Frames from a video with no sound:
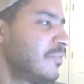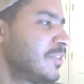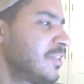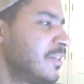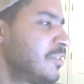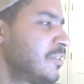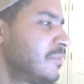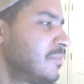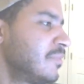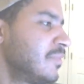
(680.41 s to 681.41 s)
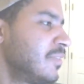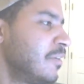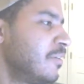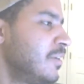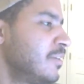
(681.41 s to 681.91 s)
Invitation.
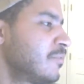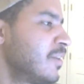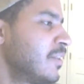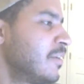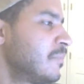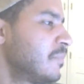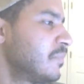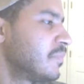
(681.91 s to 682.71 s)
There it is right there.